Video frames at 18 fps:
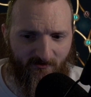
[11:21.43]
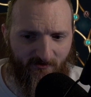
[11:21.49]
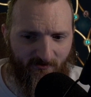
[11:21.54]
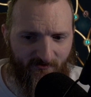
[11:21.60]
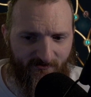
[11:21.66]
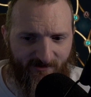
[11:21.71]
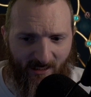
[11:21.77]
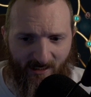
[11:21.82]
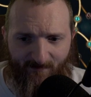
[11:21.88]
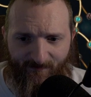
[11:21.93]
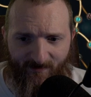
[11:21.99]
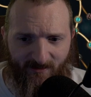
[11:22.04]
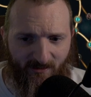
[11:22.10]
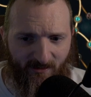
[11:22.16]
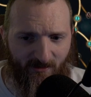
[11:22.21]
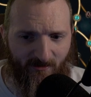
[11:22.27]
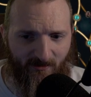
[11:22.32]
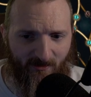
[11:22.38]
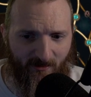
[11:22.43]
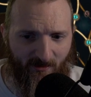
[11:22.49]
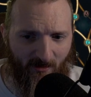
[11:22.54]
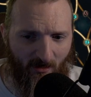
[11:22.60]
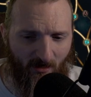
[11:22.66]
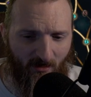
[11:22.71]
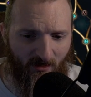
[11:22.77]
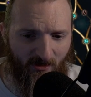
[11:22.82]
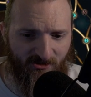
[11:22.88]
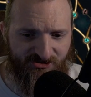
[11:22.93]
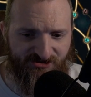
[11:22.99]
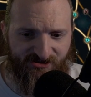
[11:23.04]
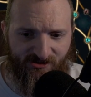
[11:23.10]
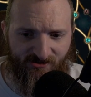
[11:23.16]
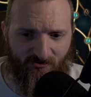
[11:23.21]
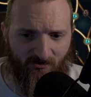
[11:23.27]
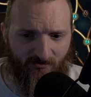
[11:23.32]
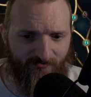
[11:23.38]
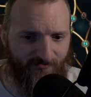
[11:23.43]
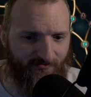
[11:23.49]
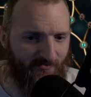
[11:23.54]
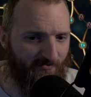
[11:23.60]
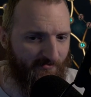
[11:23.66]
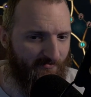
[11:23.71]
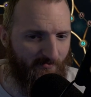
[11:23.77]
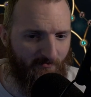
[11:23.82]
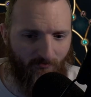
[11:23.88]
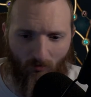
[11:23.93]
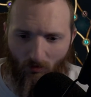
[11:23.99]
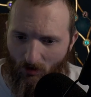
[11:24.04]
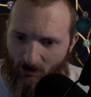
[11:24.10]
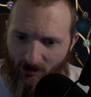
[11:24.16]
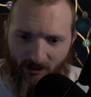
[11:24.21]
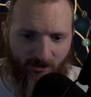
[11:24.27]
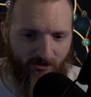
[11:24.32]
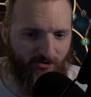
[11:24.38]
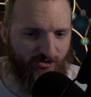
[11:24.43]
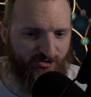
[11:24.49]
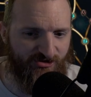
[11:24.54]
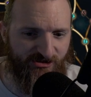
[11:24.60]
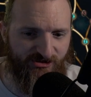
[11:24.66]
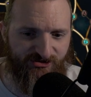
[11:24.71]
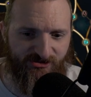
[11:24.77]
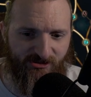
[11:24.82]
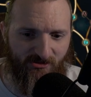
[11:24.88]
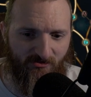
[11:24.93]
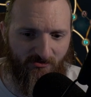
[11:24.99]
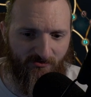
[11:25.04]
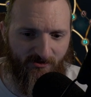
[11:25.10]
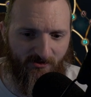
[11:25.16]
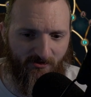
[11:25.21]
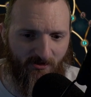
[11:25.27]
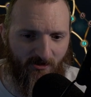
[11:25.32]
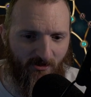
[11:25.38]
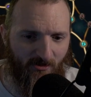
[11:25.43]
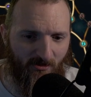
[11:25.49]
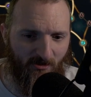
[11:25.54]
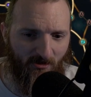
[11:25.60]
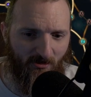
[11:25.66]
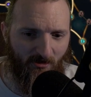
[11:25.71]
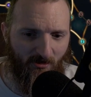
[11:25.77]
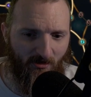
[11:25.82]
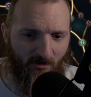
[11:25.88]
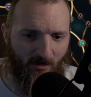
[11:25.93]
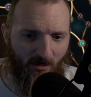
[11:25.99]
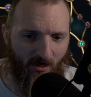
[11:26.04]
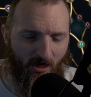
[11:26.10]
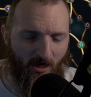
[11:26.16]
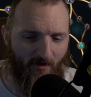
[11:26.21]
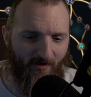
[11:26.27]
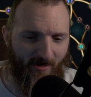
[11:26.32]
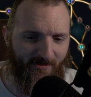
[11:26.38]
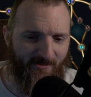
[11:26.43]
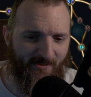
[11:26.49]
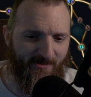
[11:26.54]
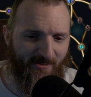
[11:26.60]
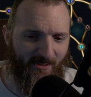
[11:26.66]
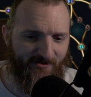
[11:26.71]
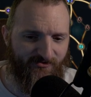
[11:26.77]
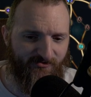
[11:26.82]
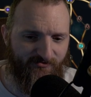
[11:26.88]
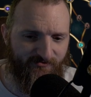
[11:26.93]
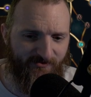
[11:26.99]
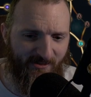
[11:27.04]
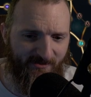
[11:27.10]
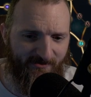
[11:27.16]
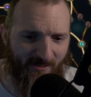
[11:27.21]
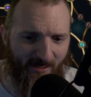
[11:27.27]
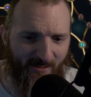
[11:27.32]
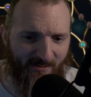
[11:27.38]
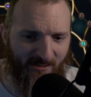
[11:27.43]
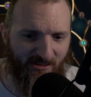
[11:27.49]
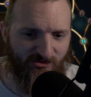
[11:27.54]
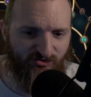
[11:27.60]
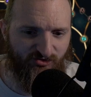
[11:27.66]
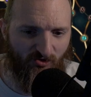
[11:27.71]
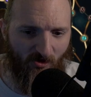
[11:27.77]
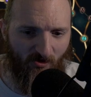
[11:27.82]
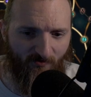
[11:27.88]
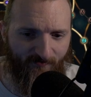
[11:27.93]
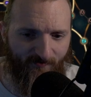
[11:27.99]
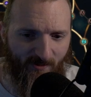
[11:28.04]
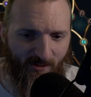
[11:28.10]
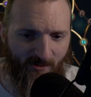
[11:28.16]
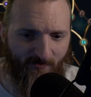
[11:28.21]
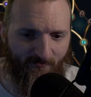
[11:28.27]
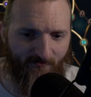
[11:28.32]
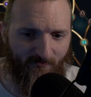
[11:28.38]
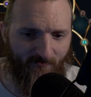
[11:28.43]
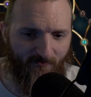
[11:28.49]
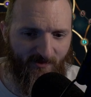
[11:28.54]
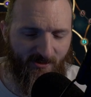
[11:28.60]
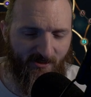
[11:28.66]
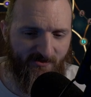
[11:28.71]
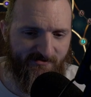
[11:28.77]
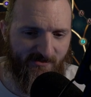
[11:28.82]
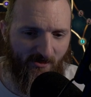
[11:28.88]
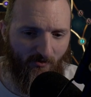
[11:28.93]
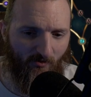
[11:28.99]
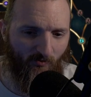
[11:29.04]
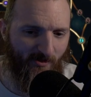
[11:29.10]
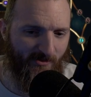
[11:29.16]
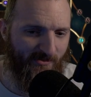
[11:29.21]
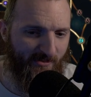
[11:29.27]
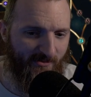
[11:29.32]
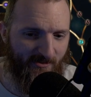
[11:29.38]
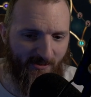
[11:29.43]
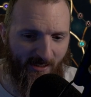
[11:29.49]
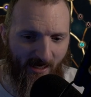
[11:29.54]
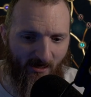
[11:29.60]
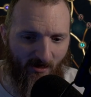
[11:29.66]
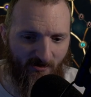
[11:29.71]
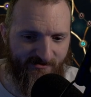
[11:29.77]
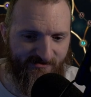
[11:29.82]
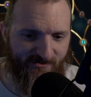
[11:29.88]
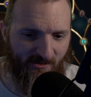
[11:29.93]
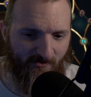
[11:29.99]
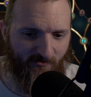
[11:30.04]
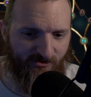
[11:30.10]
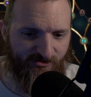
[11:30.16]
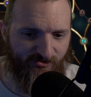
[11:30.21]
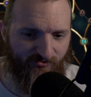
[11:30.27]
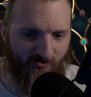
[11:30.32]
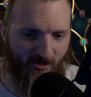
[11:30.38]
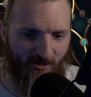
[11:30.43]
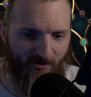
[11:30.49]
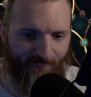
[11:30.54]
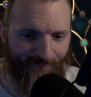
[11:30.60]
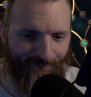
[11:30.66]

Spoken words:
dampening shield, more energy shield. And then I did take entropy because we needed chaos damage, right?